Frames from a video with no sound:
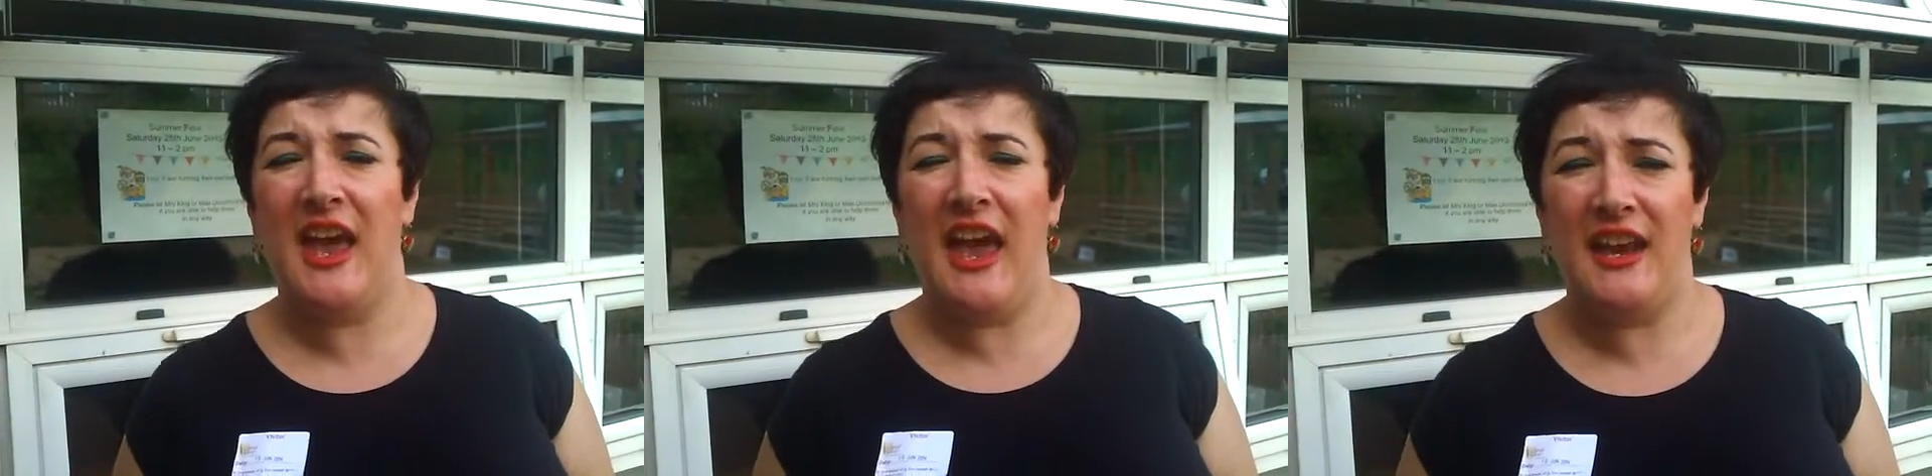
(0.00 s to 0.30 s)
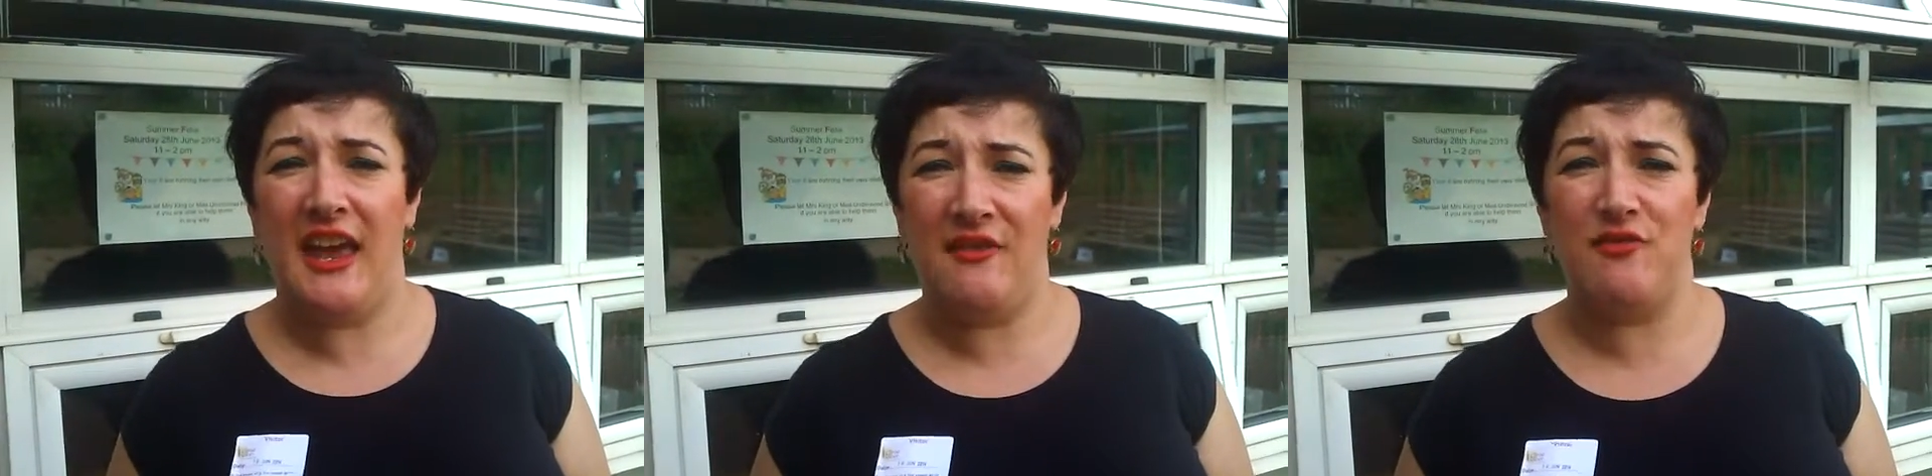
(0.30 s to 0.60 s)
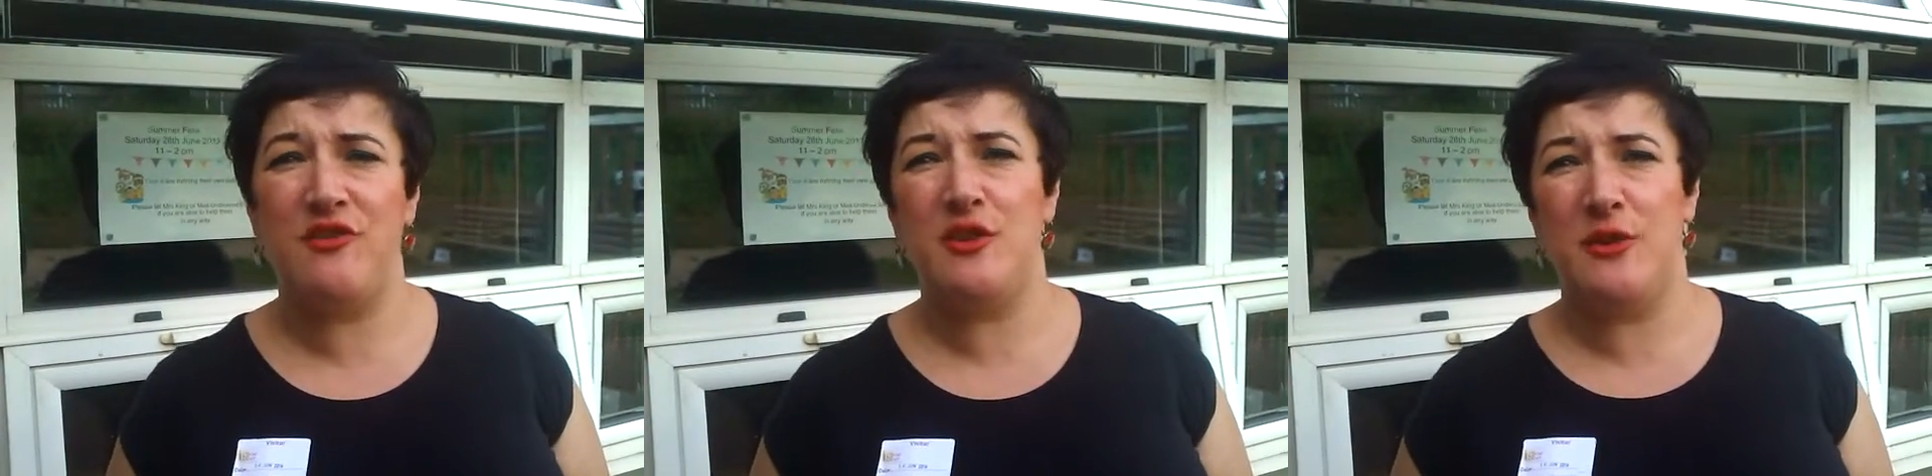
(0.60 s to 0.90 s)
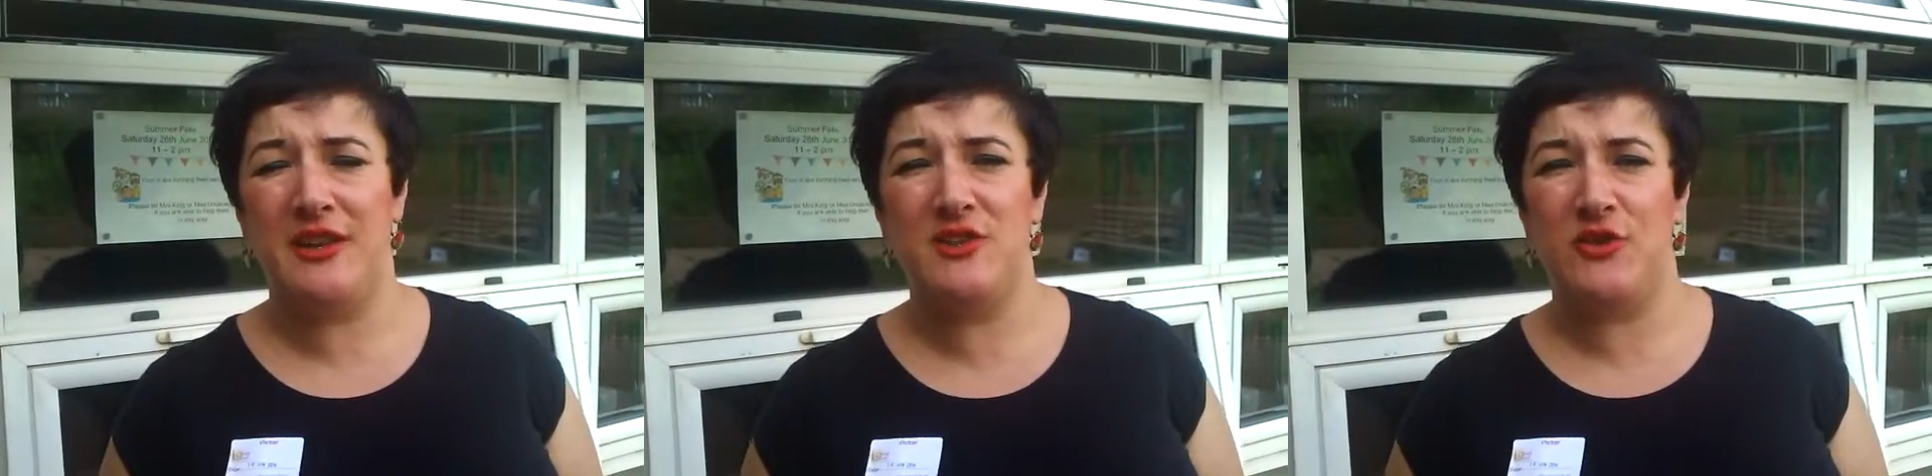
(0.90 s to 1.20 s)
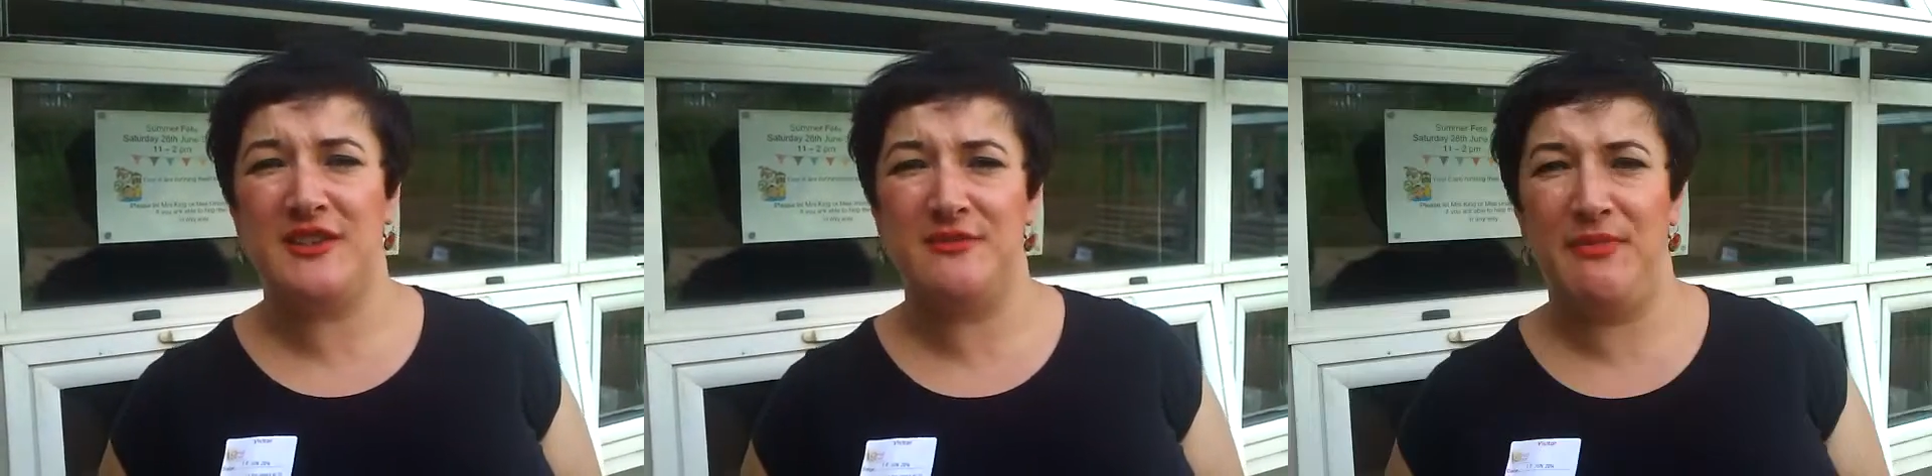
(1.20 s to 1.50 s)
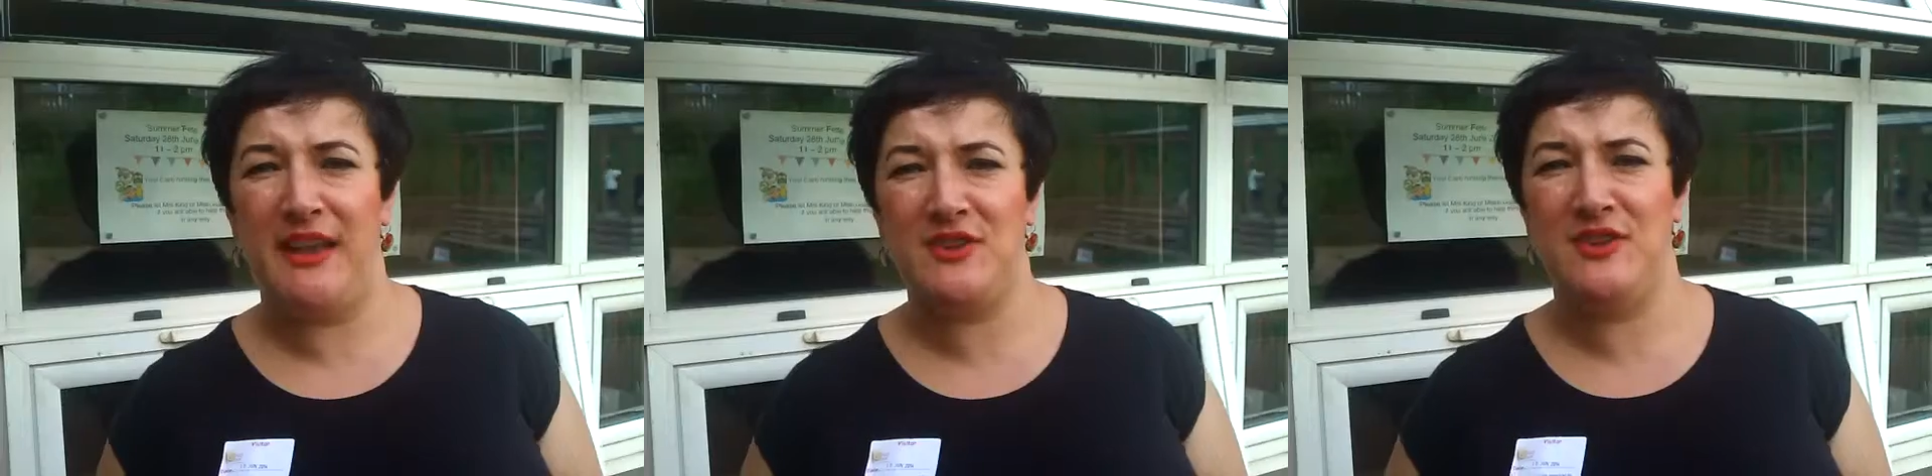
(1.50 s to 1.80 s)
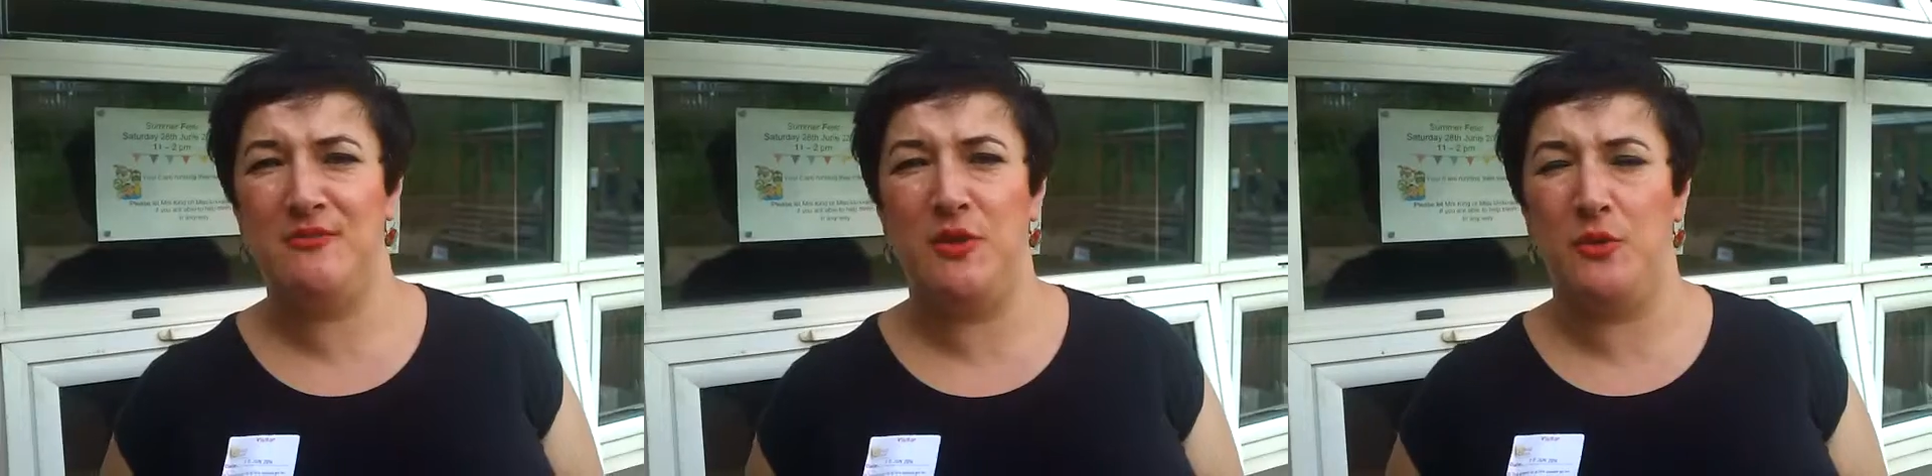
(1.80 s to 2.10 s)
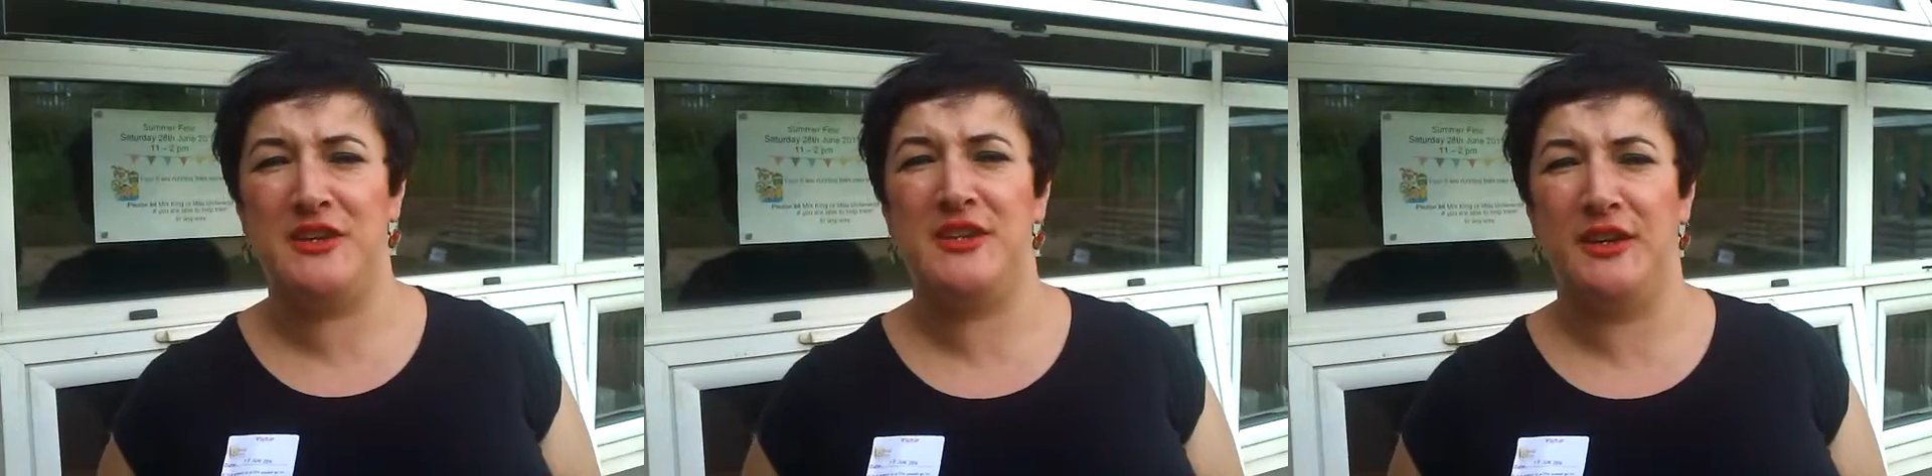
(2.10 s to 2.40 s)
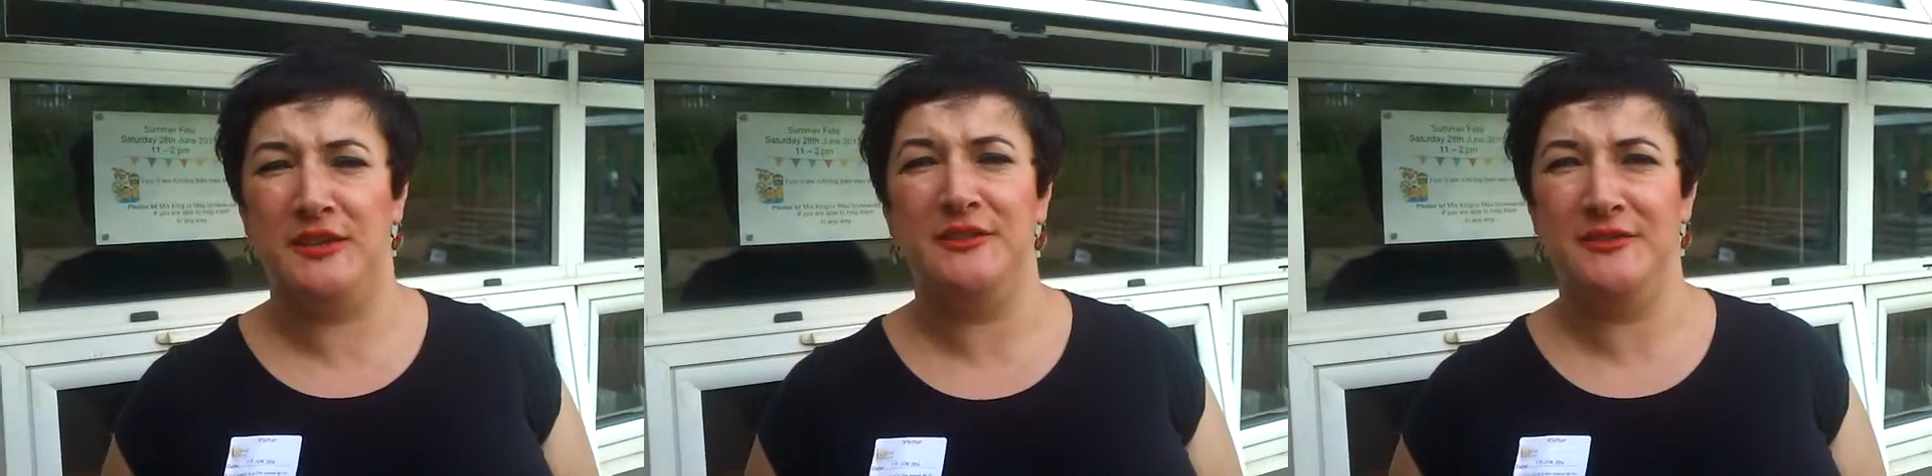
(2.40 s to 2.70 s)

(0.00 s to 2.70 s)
and have a real interest and passion in what we do.